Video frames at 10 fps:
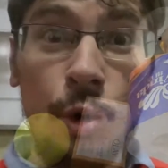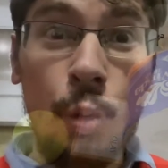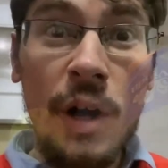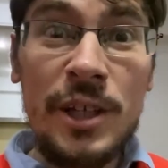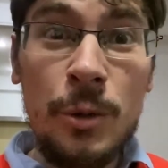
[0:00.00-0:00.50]

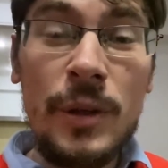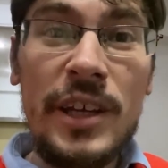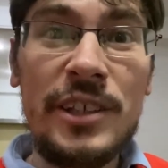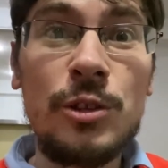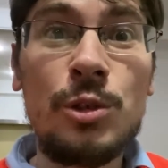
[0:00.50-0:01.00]
what are we
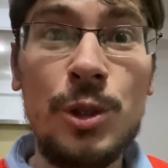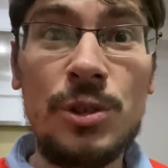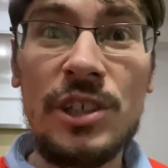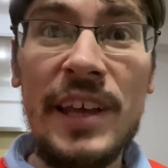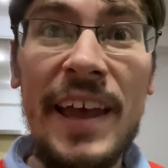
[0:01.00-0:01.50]
gonna do
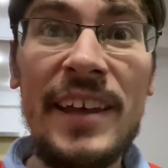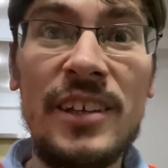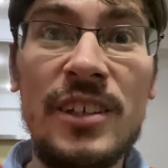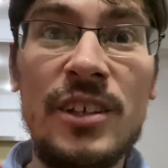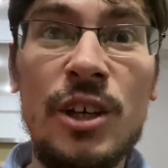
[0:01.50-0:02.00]
today?
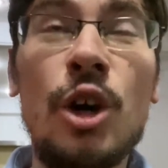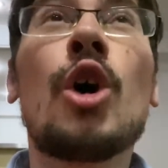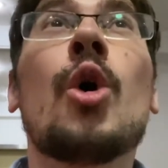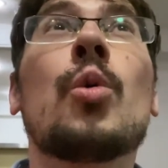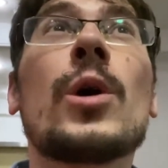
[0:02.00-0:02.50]

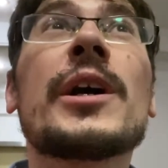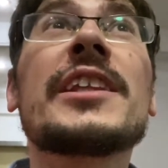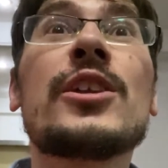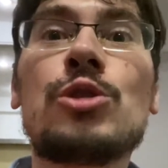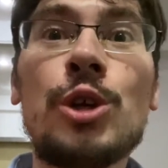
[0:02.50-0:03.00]
We're
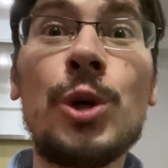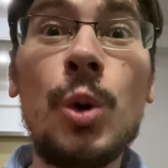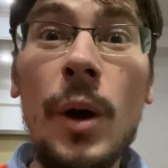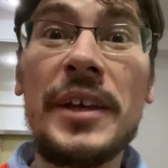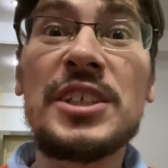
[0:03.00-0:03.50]
gonna
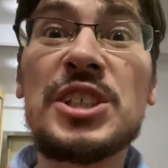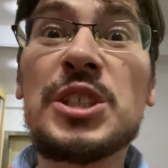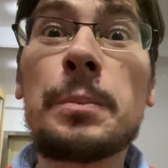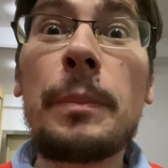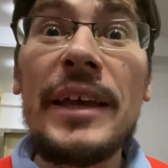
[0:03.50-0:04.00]
do
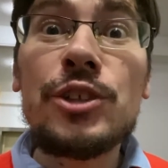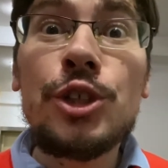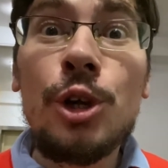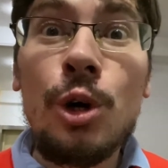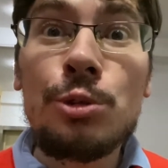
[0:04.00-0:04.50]

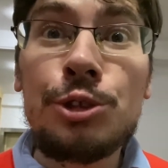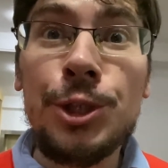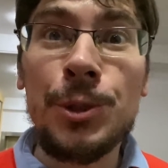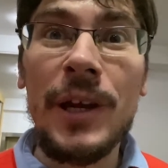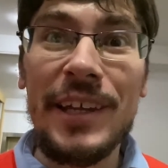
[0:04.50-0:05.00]
special
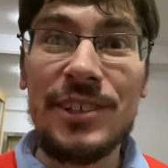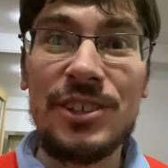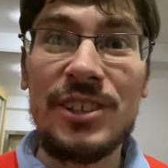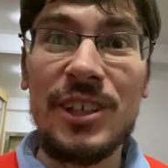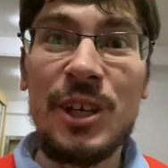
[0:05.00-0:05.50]

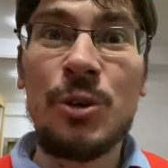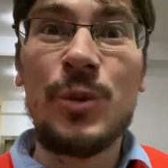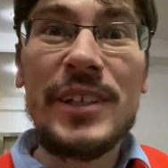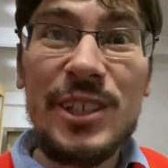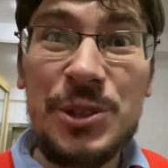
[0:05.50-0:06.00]
tricks. We're
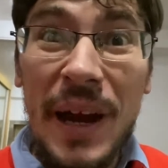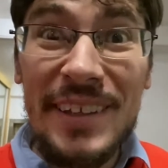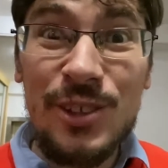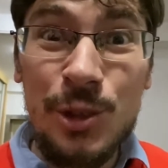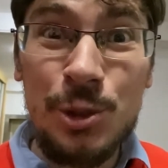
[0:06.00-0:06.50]
gonna try
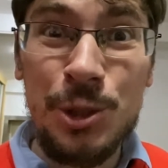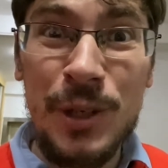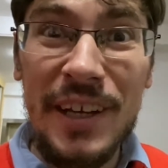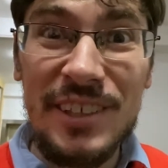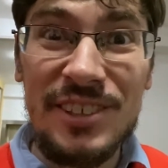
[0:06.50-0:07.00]
to do
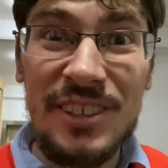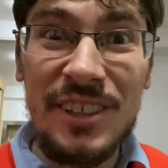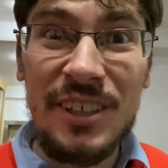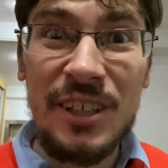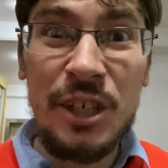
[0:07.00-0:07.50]
tricks.
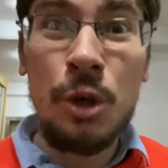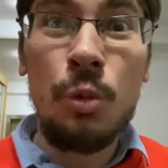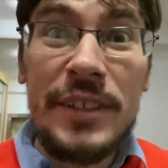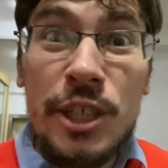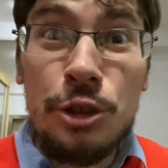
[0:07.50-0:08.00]

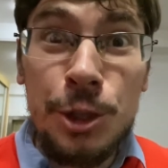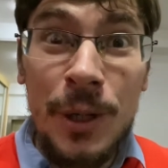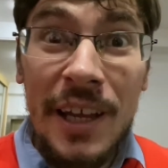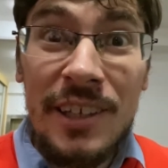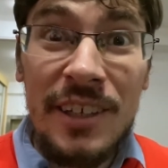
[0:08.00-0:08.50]
What's a
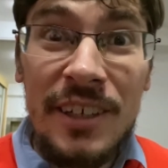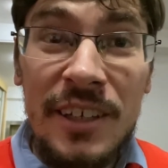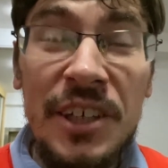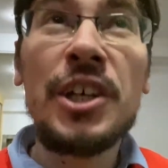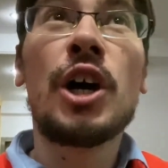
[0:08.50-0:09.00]
trick?
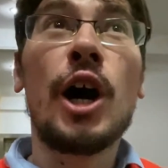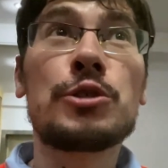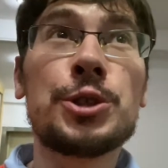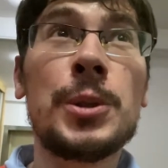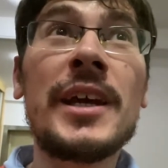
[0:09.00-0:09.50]
A
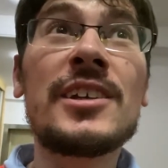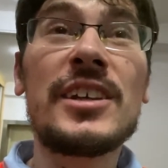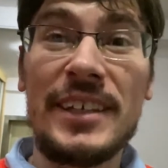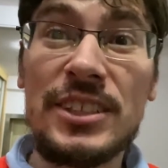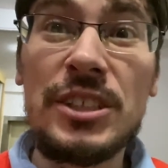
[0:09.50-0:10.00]
trick
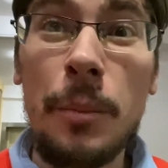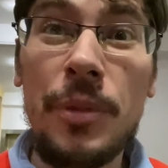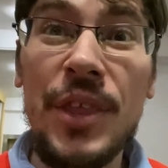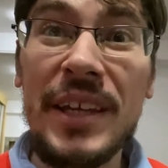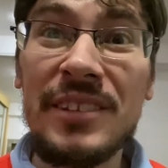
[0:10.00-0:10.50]
is
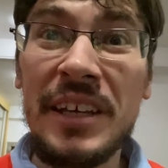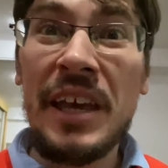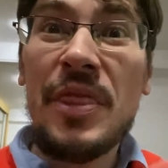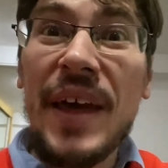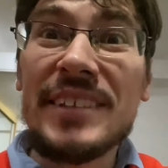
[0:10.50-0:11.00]
something
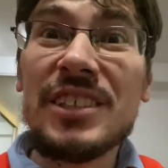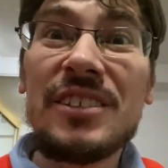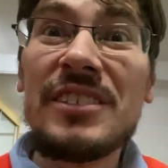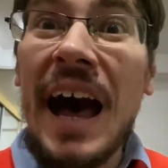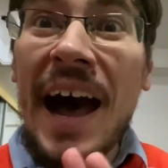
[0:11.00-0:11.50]
that's
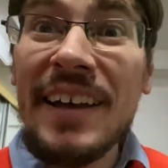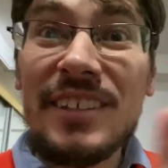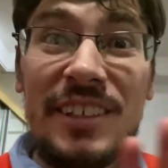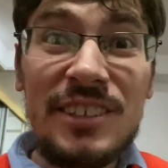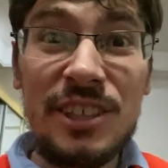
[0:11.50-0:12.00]
not
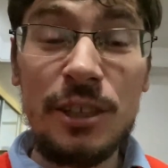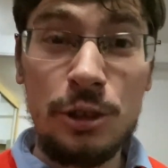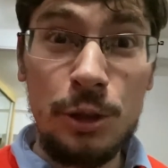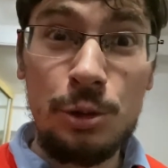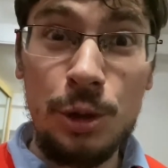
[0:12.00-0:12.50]
easy to
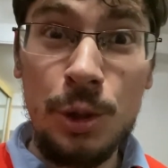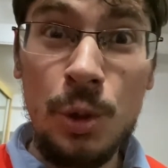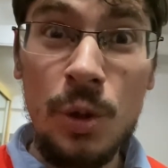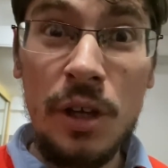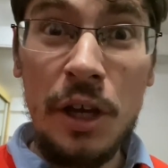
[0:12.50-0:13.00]

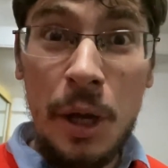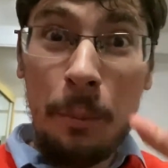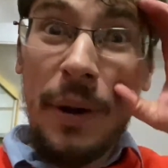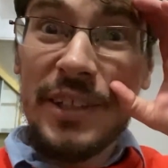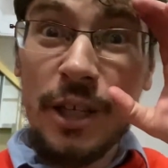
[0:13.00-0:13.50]
do,
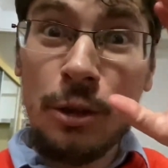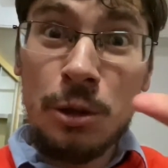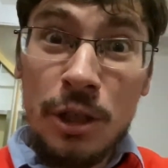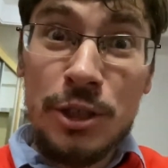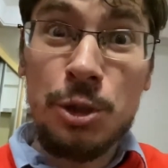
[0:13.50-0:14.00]
but it
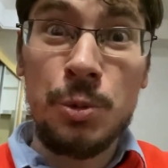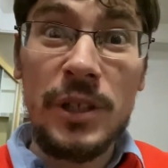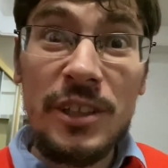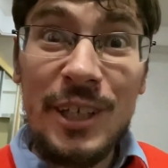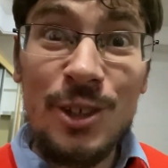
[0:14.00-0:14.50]
looks
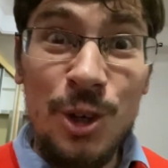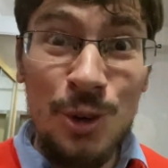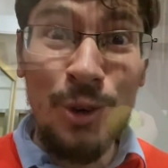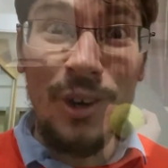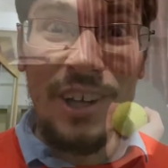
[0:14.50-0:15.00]
really
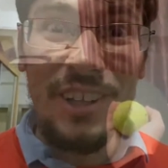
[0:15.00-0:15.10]
cool.